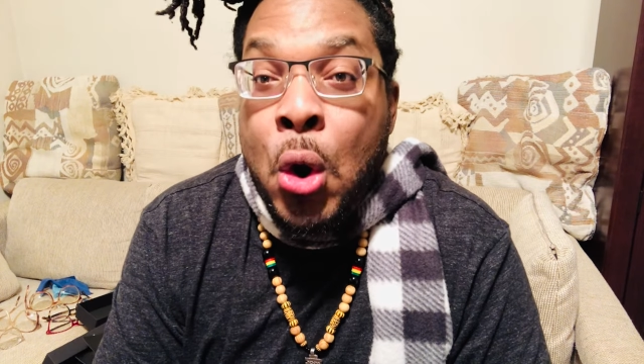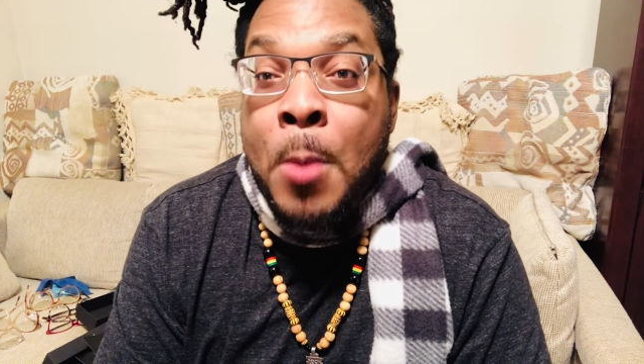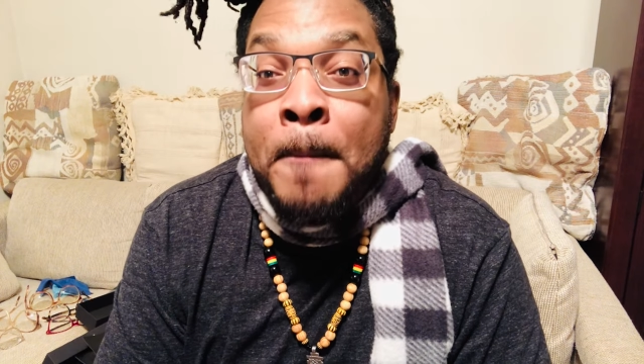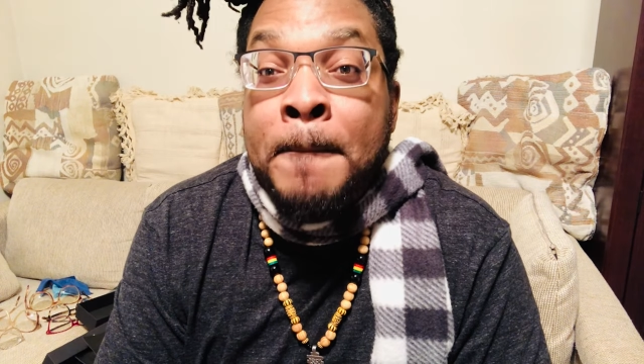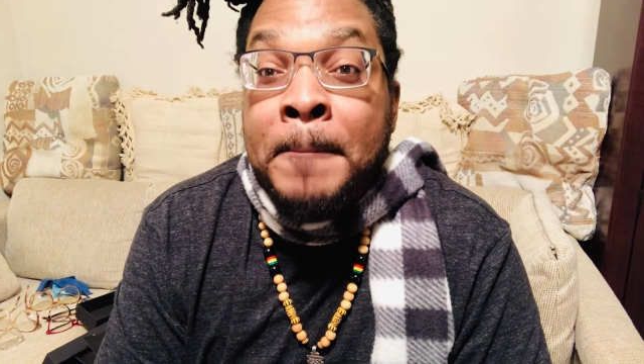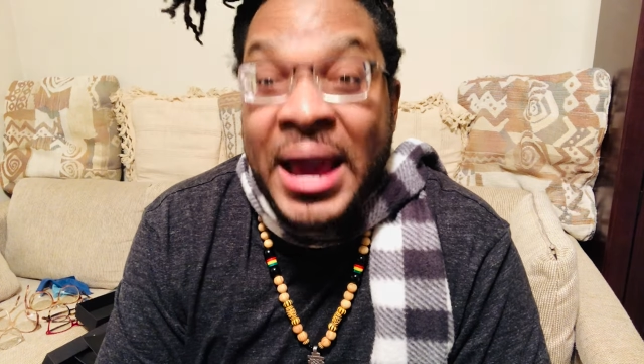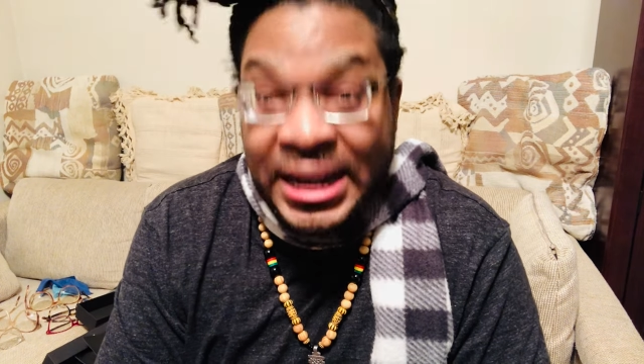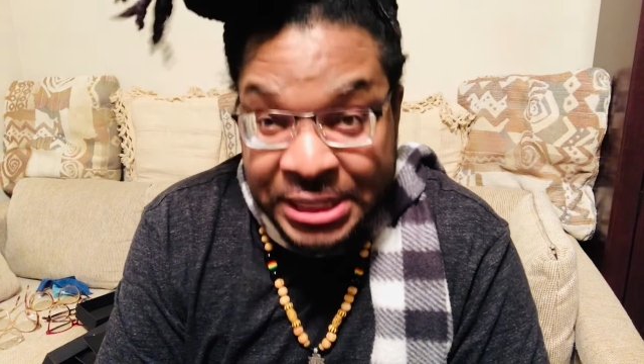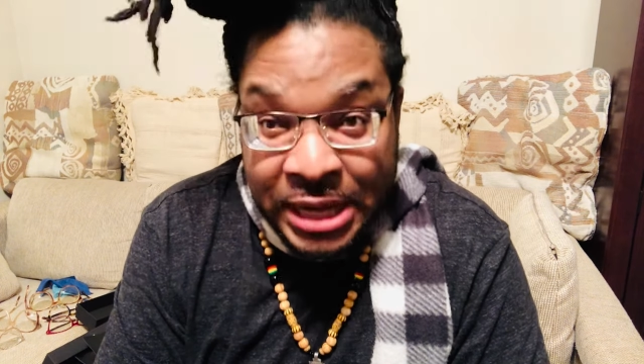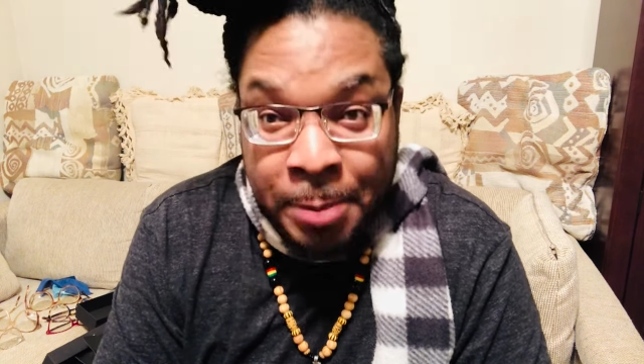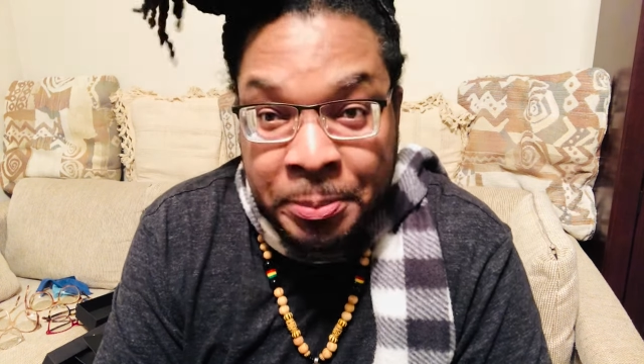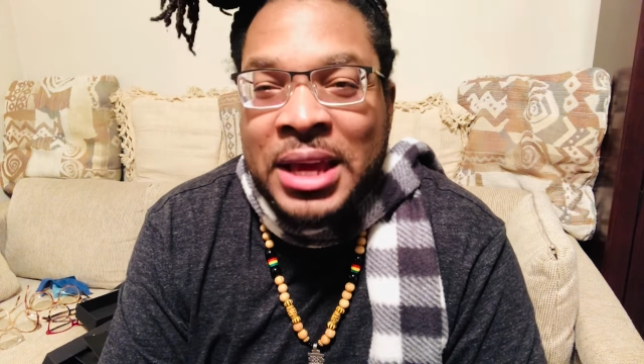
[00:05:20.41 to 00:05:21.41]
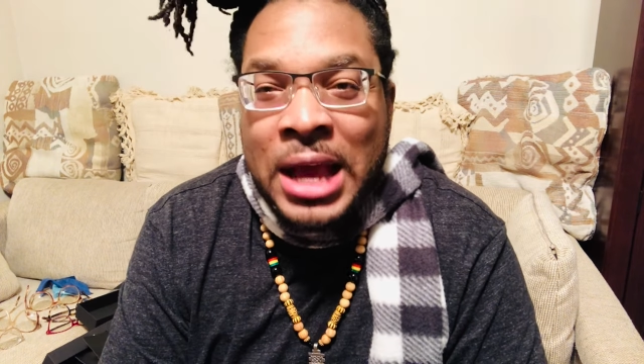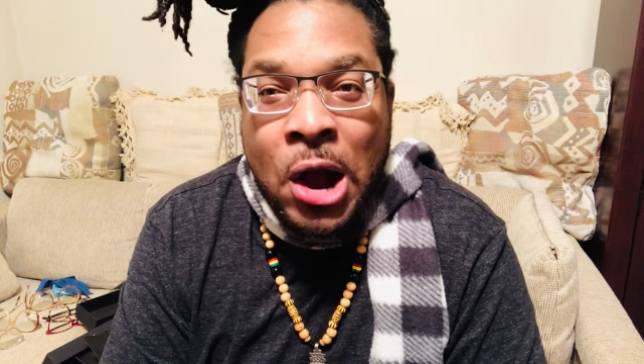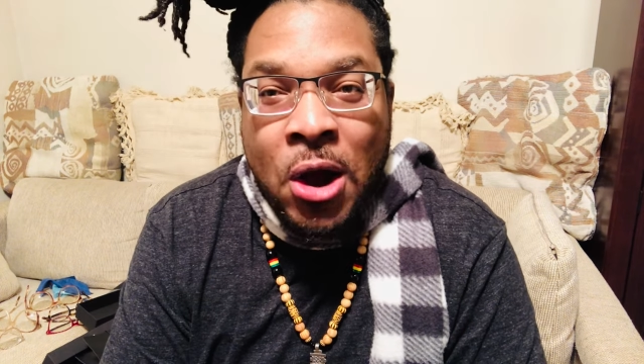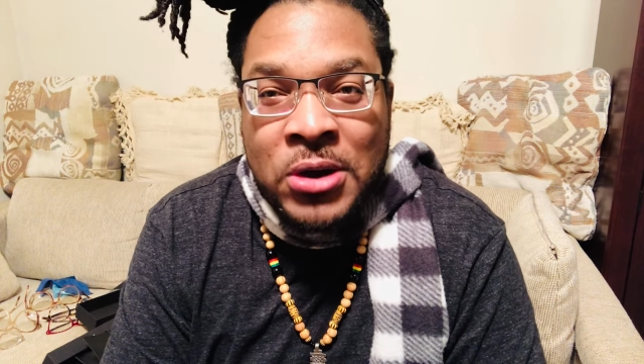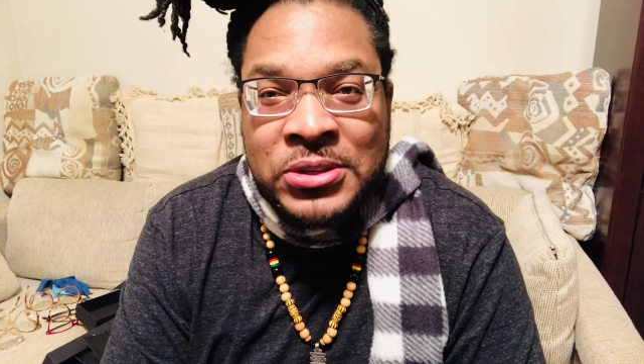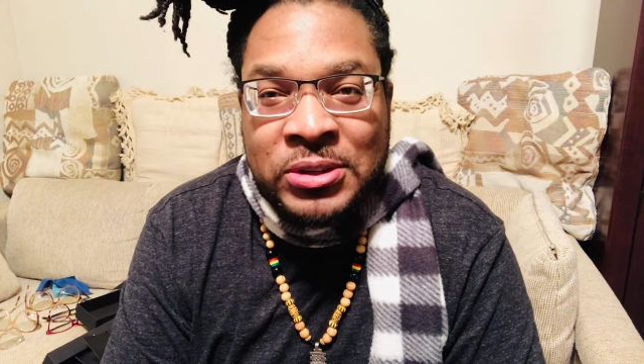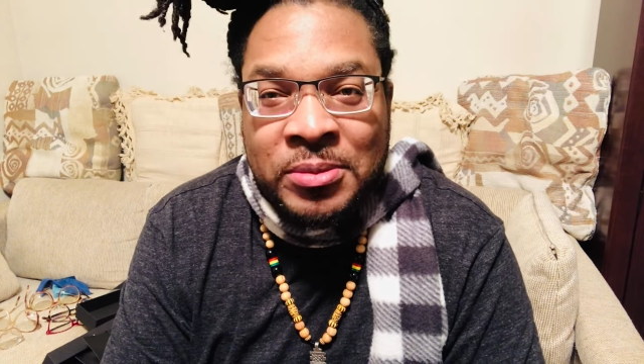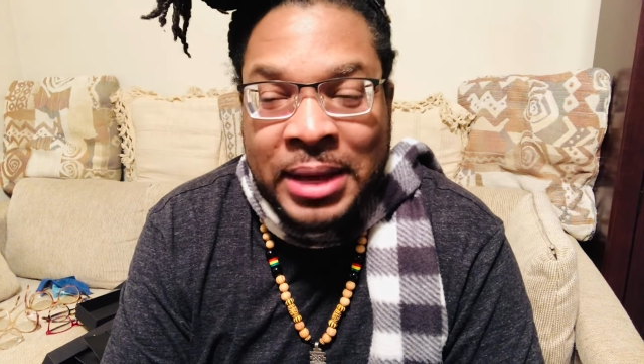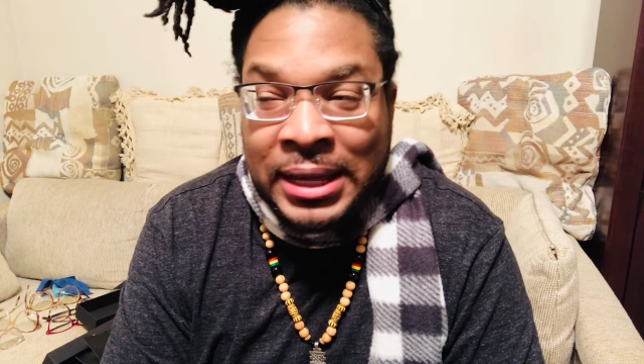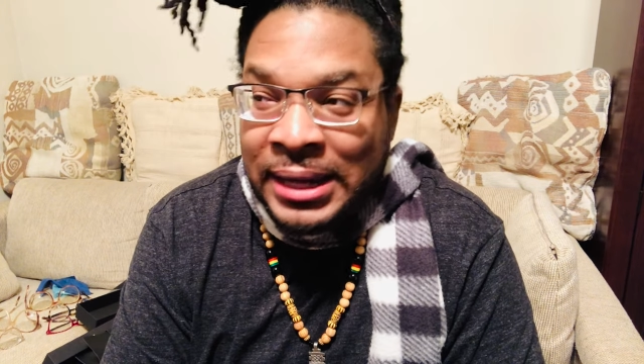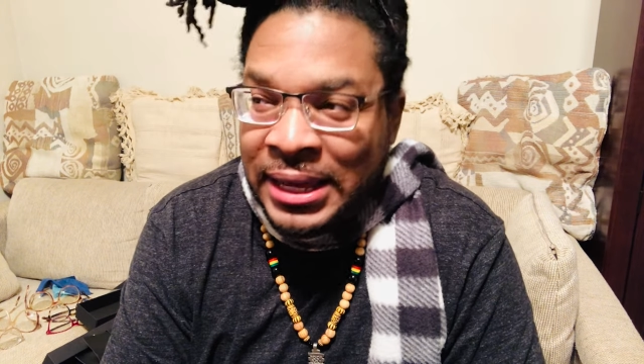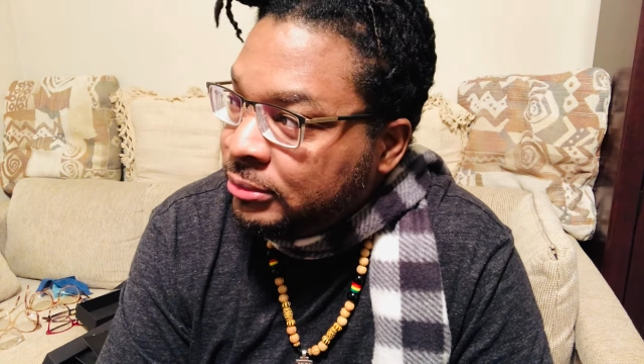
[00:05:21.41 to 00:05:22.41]
man tap. Awesome, I
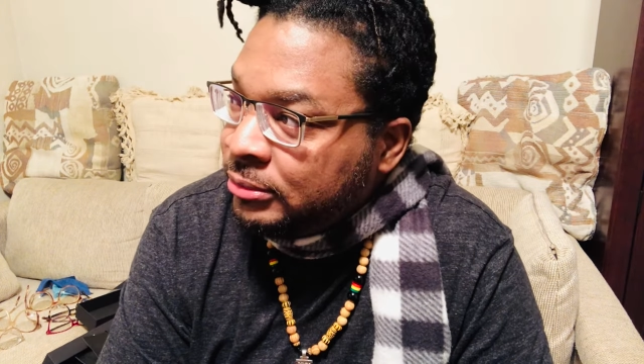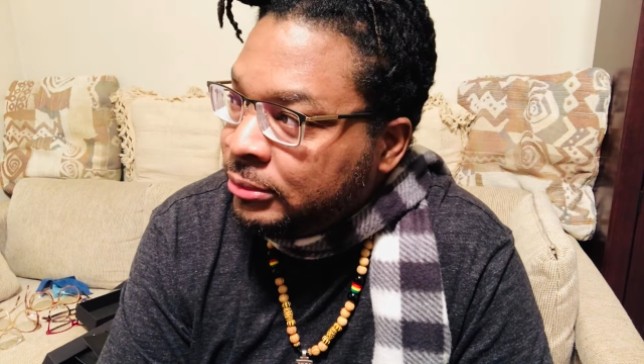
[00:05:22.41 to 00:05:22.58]
like it.